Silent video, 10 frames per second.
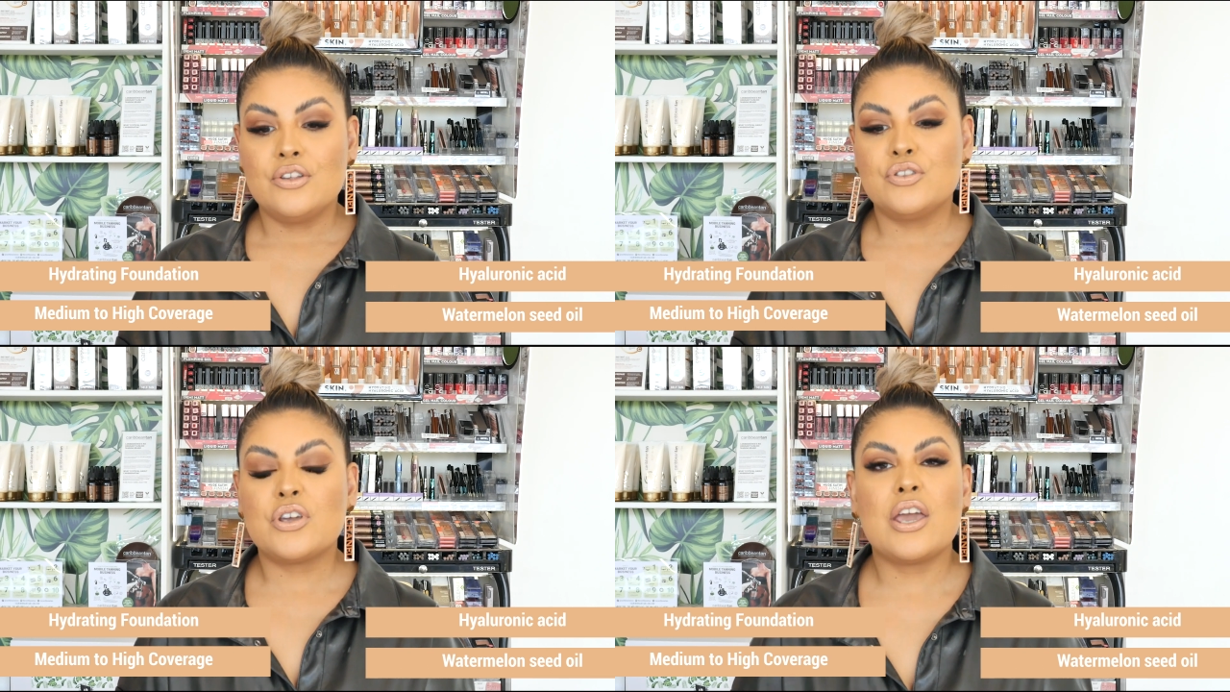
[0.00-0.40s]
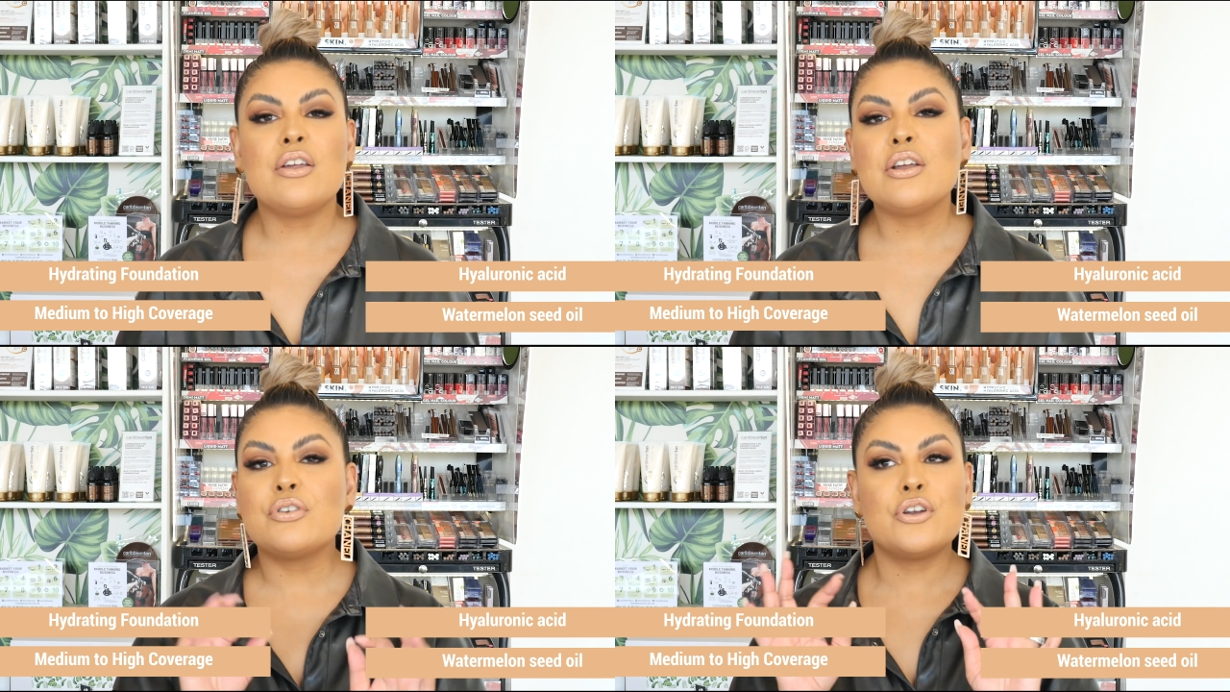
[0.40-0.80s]
so
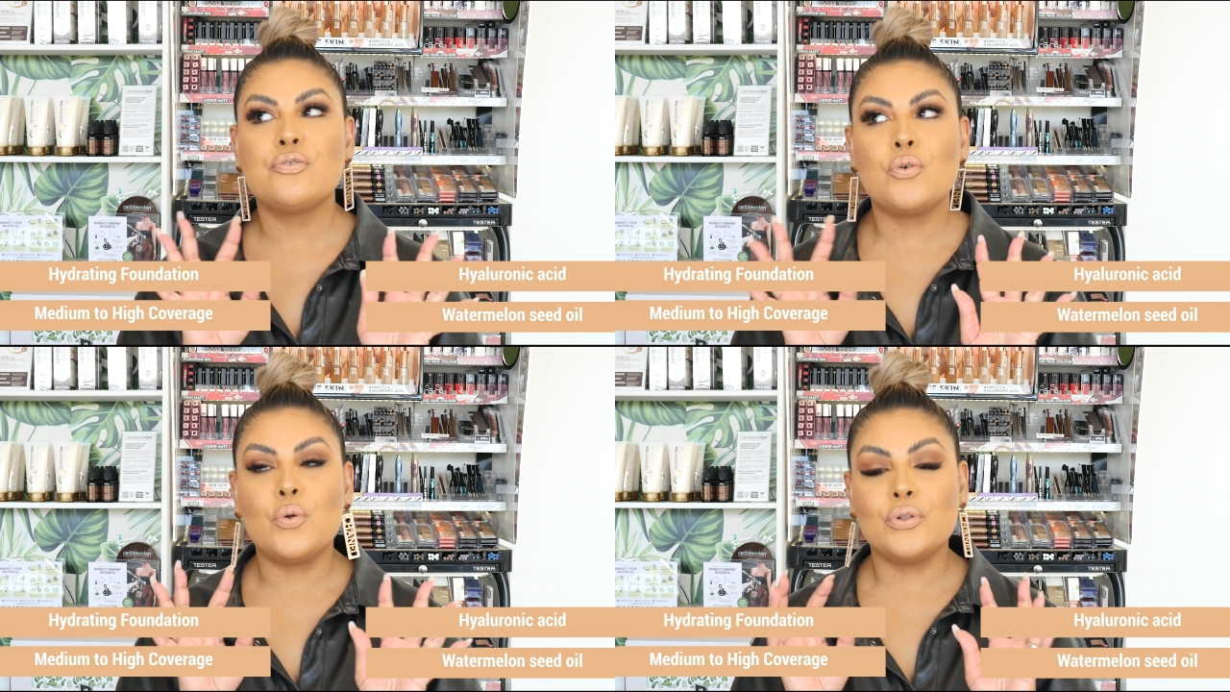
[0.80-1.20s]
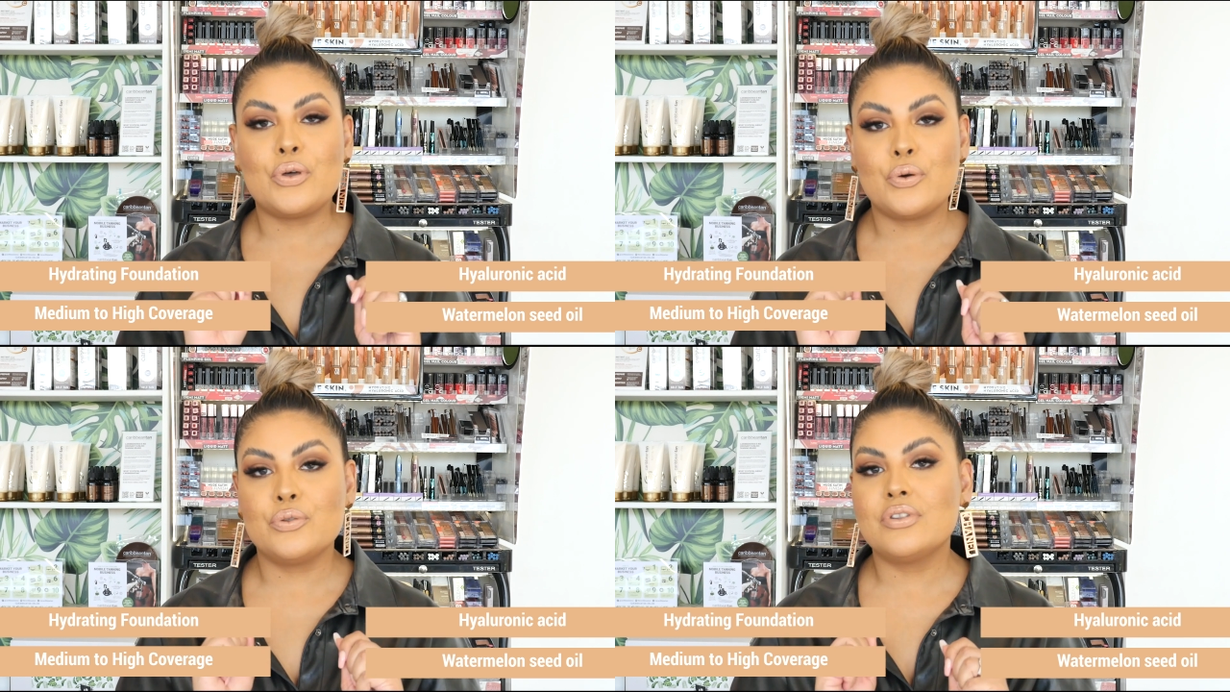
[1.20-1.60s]
getting rid of all
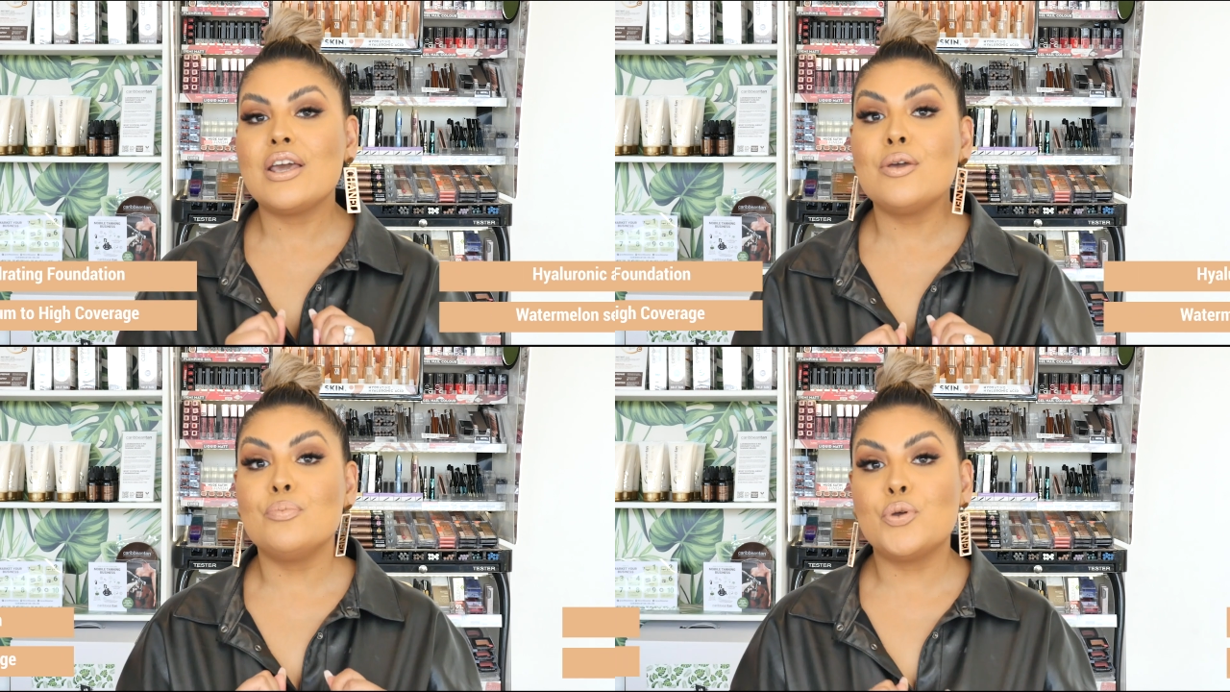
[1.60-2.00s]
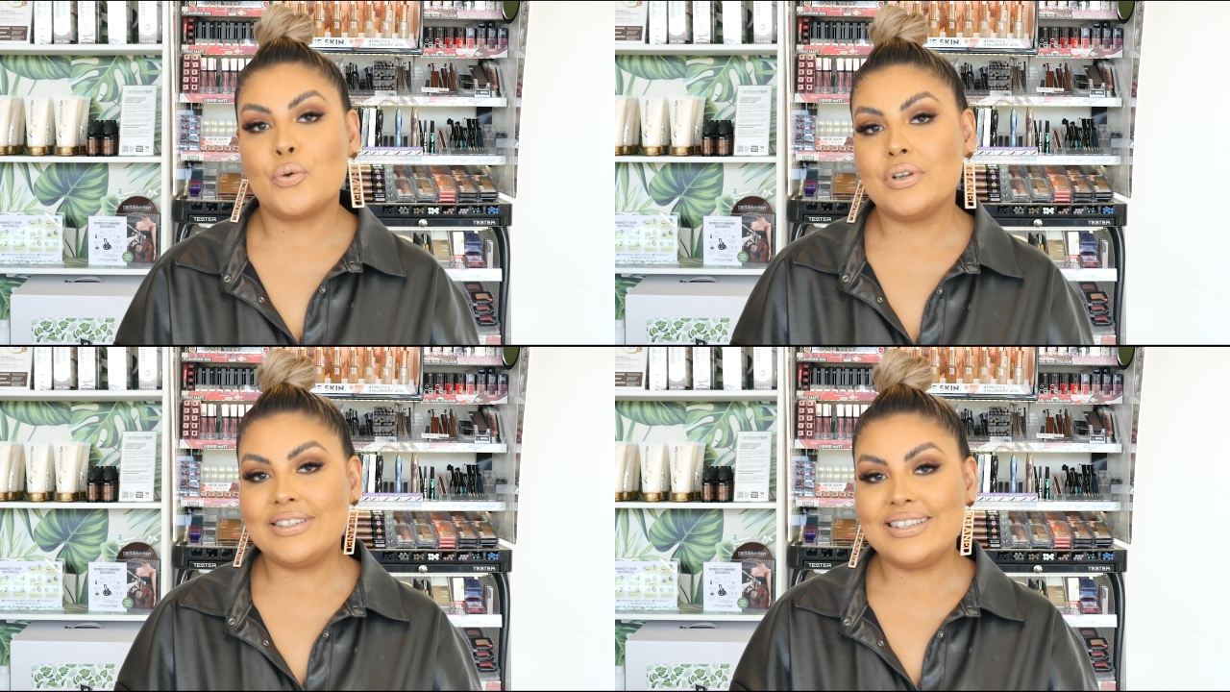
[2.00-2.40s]
those
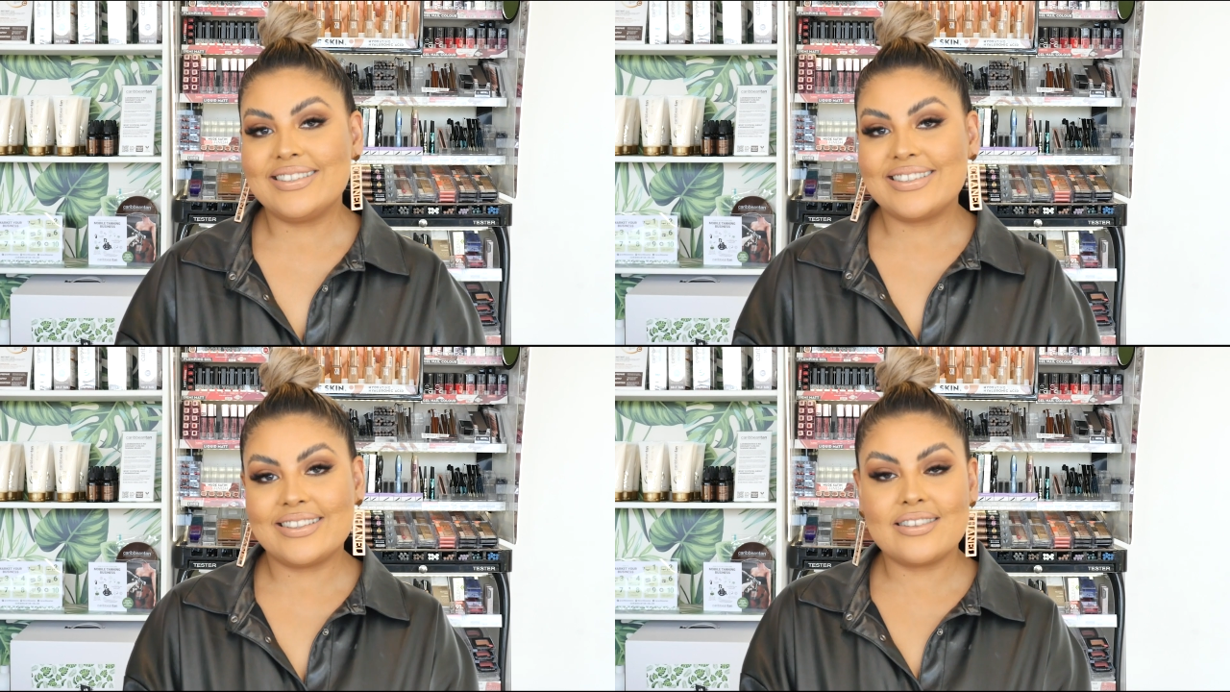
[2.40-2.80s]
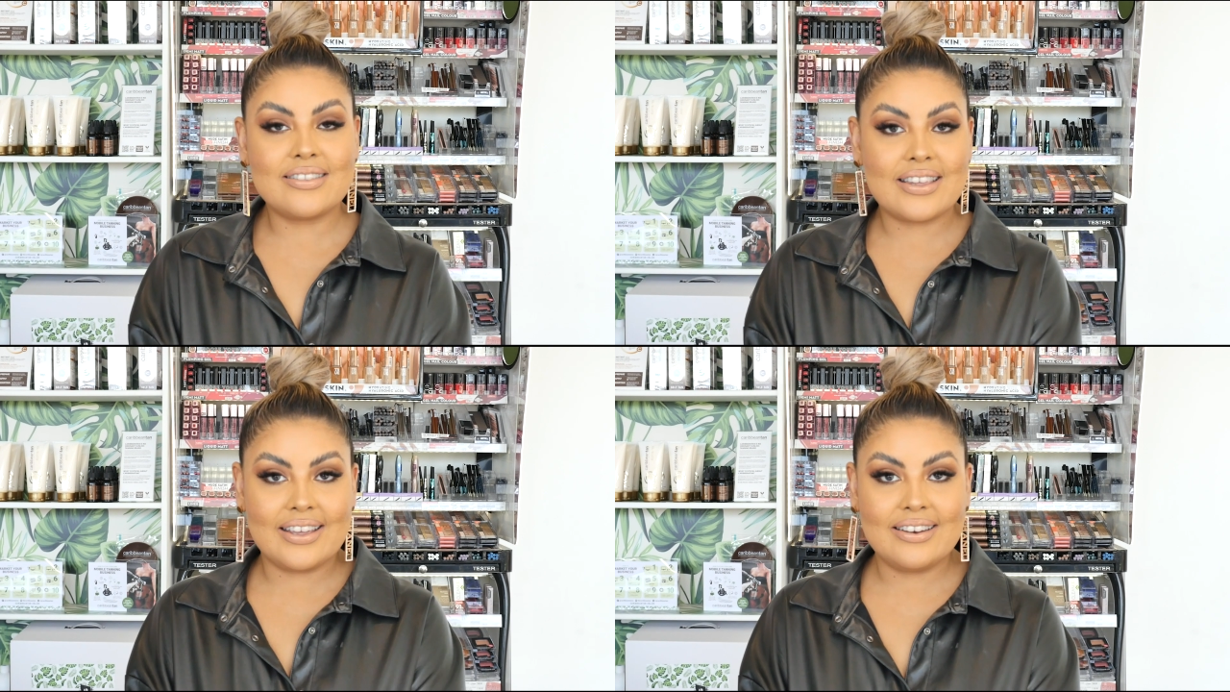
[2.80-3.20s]
impurities in the
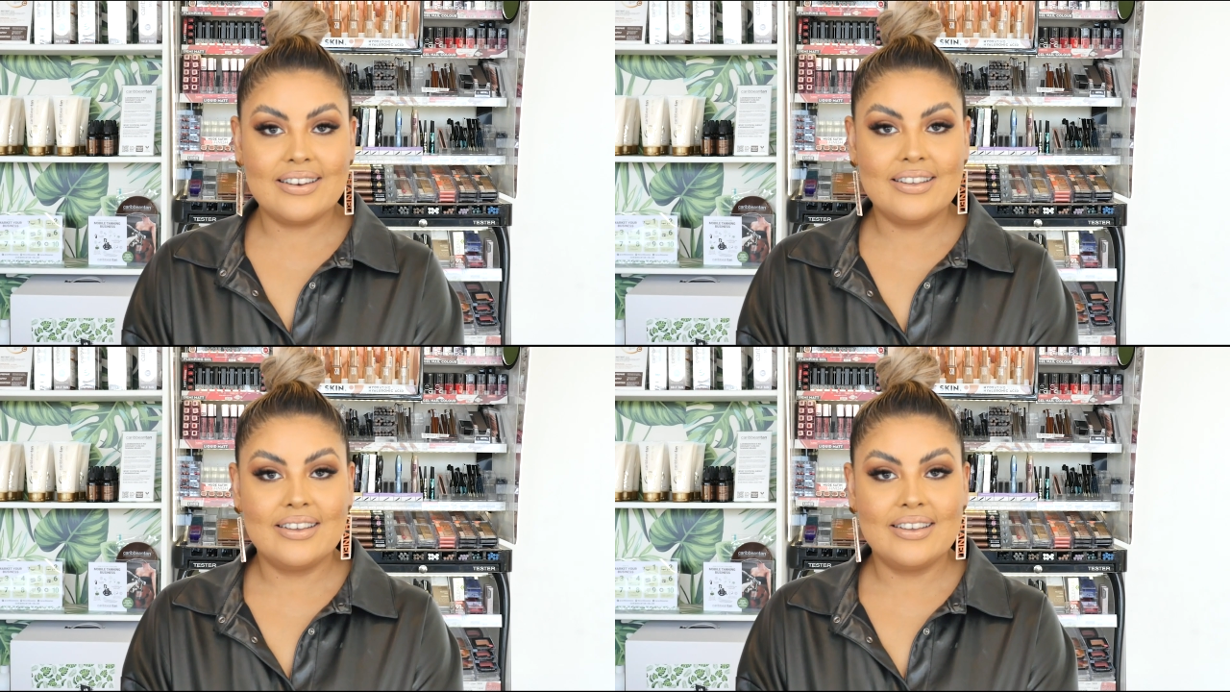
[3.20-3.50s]
skin.